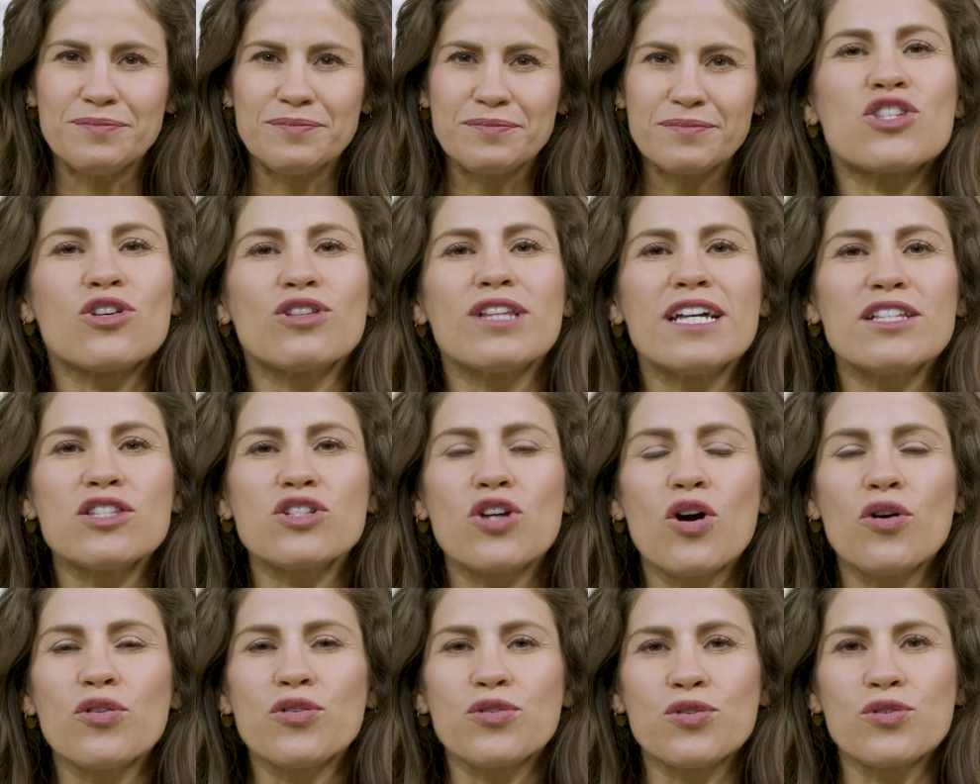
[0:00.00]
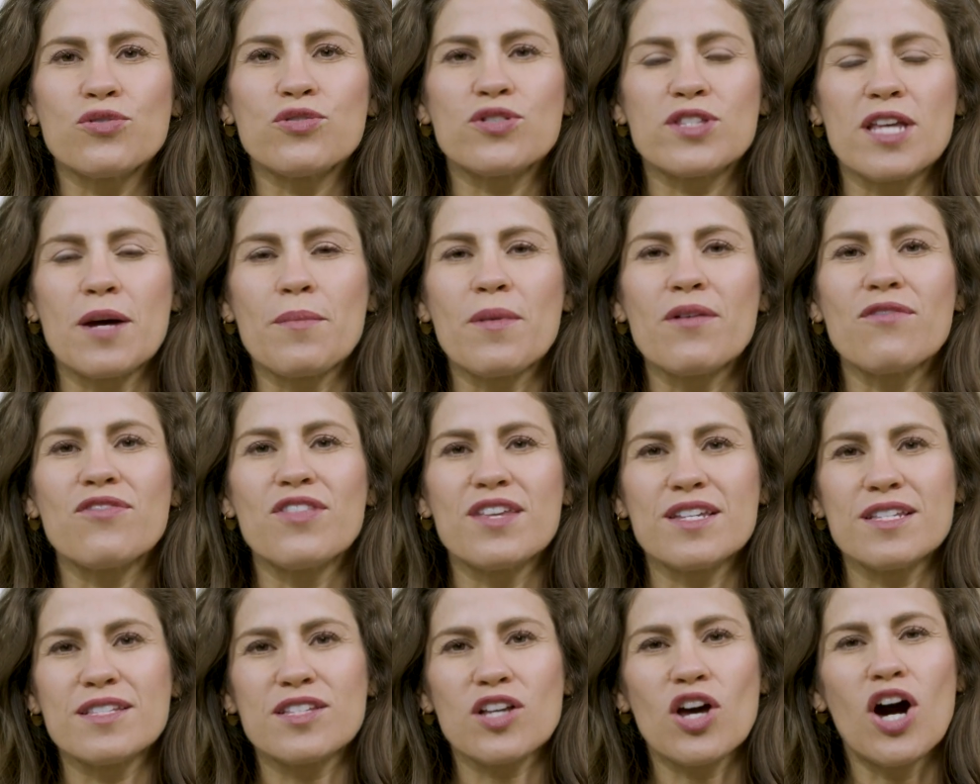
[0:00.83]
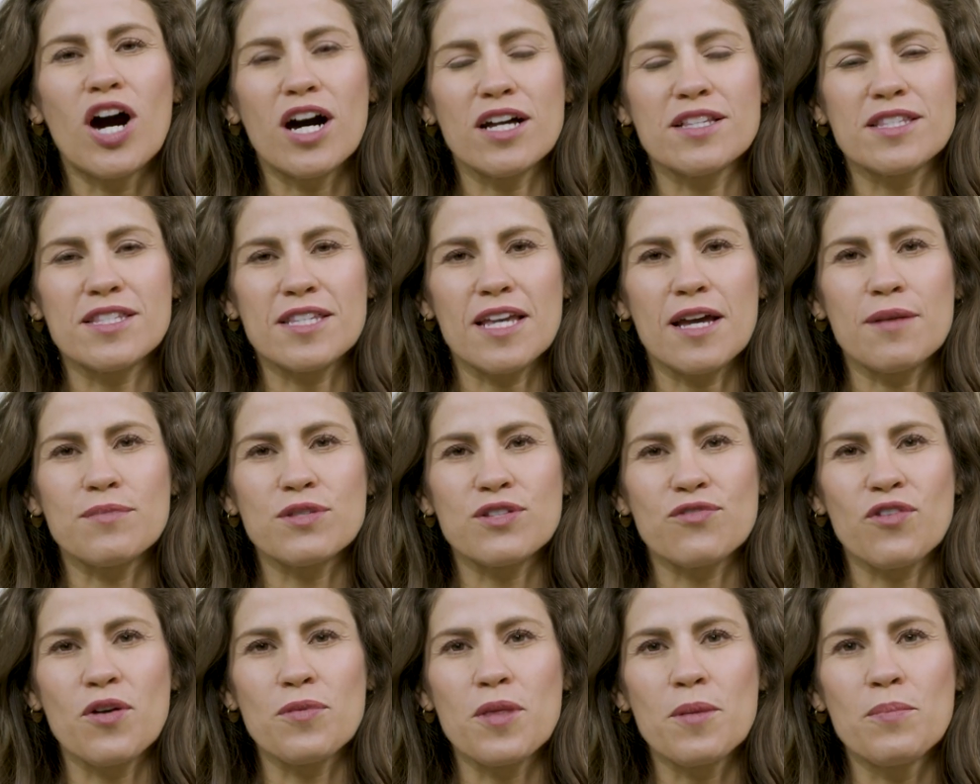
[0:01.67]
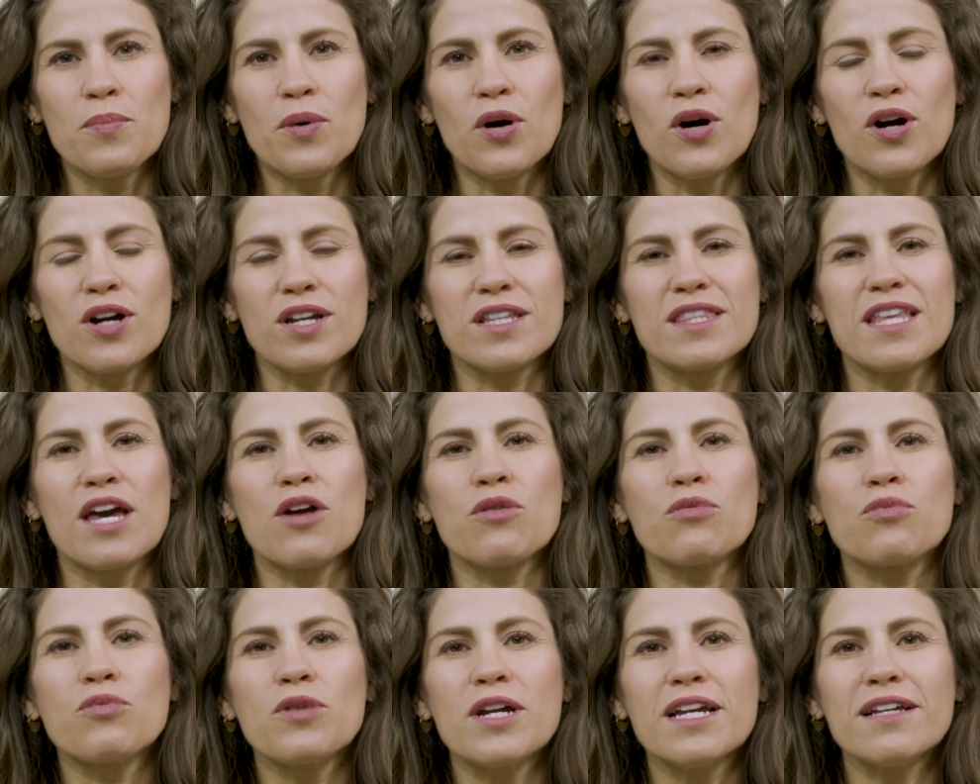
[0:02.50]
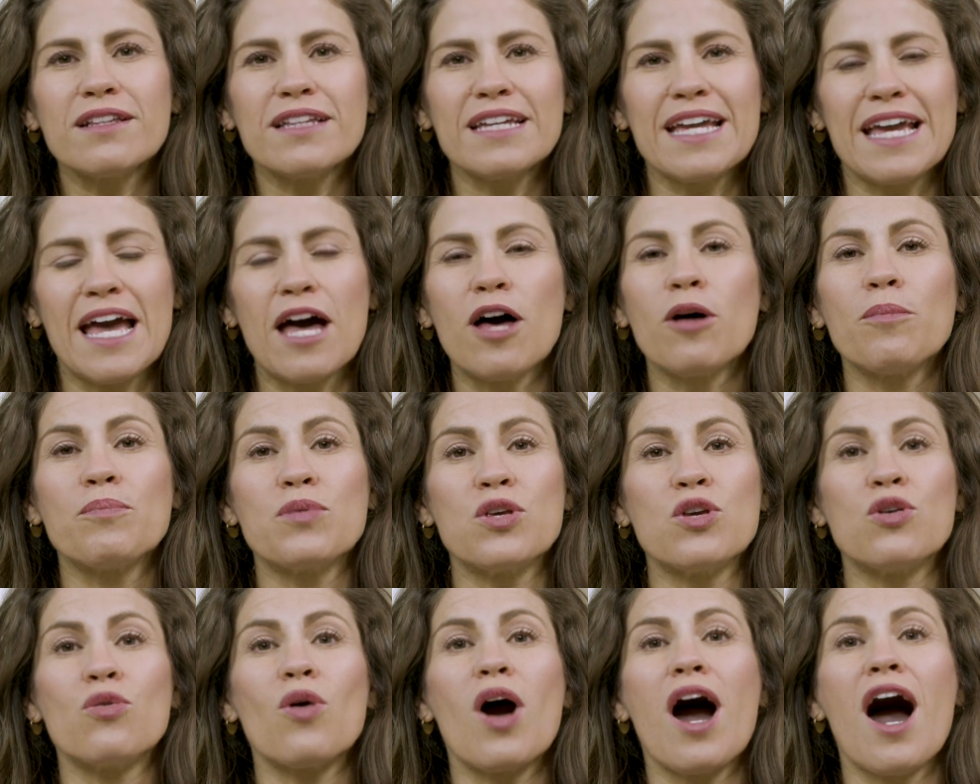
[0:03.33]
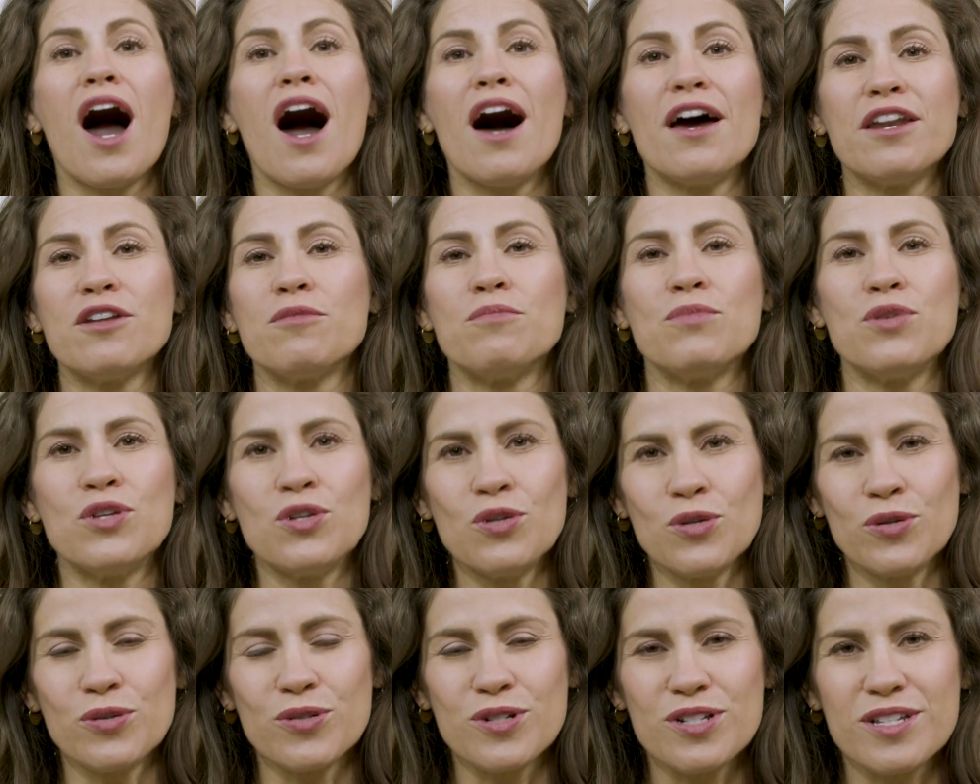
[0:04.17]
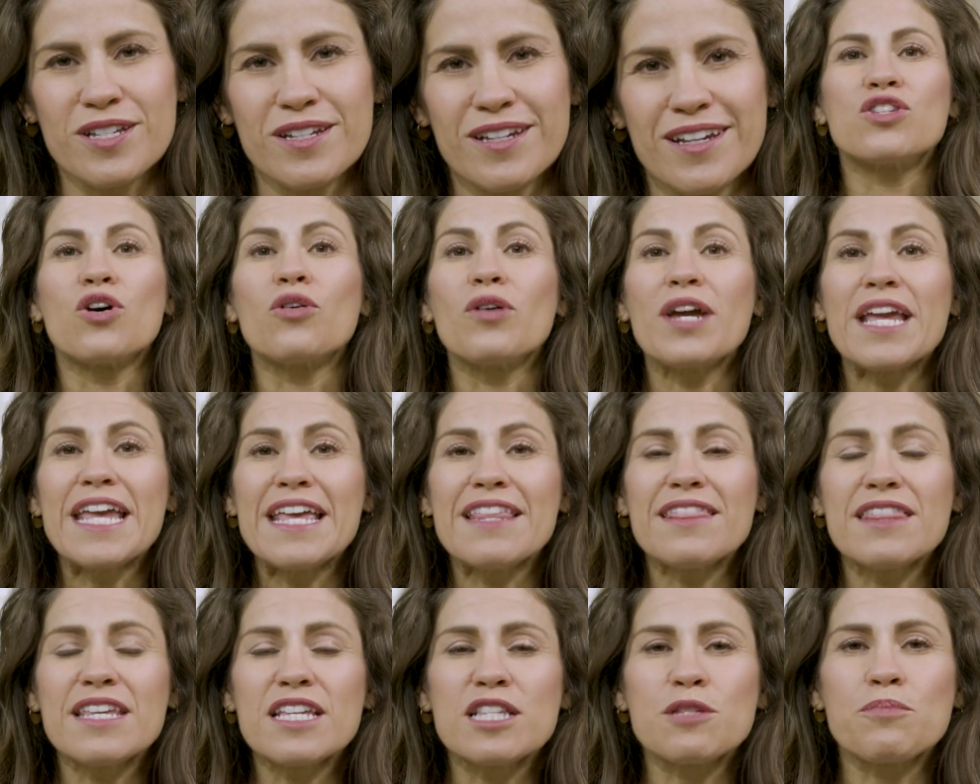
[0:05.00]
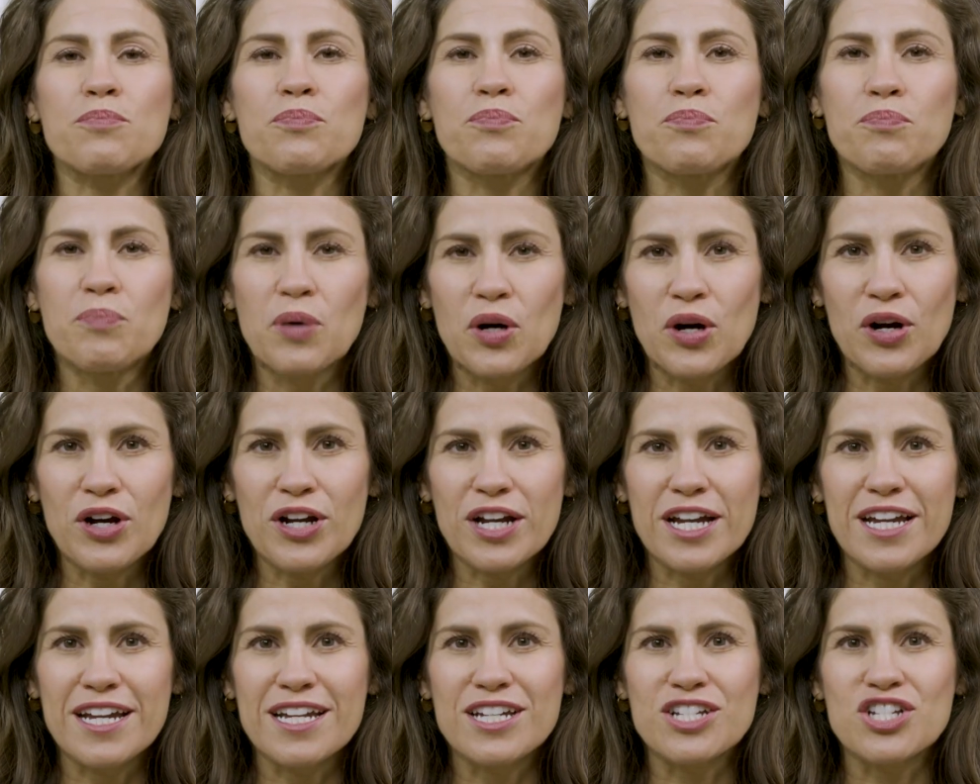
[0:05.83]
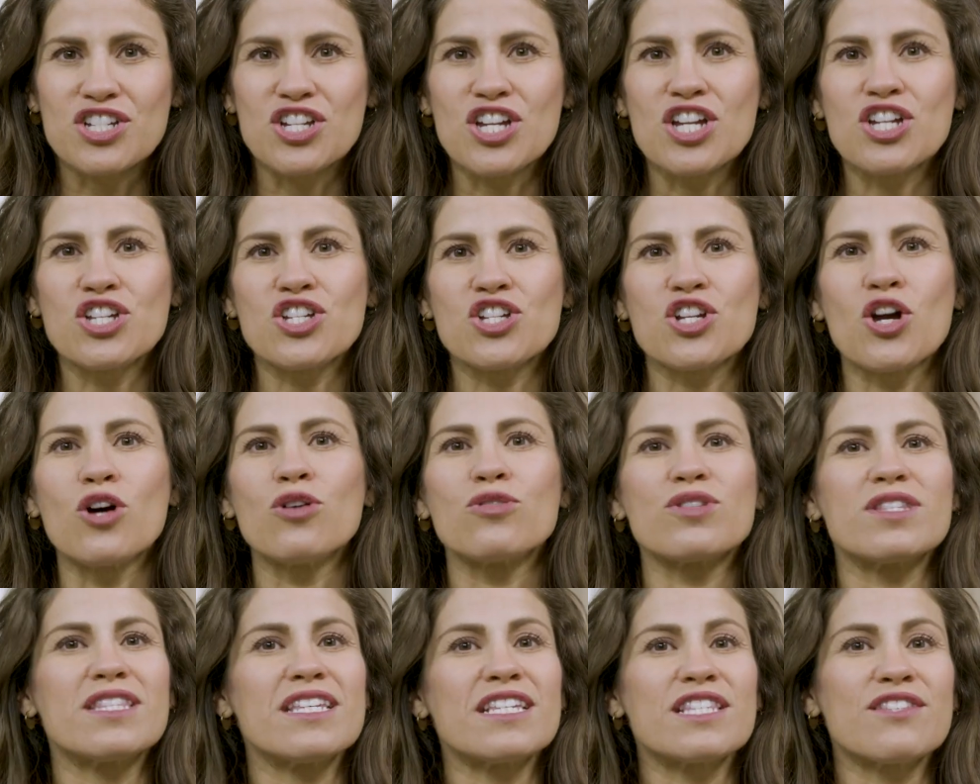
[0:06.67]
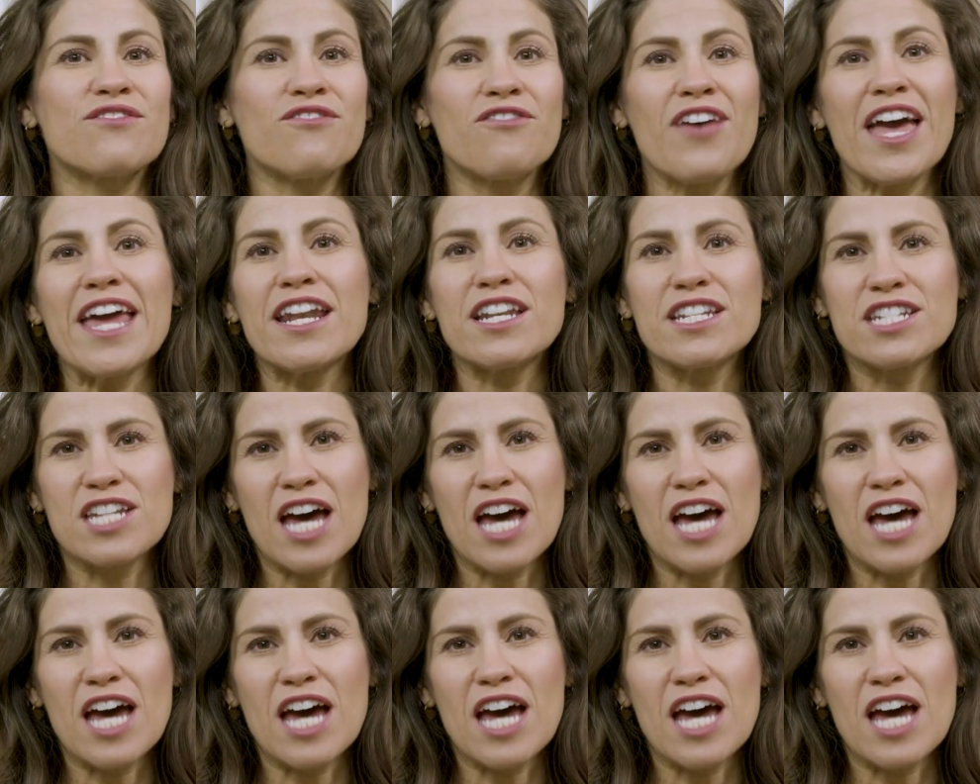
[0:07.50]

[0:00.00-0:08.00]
So let's go through some of these concepts from the book that really help you unmute. So in this book, she shows this Venn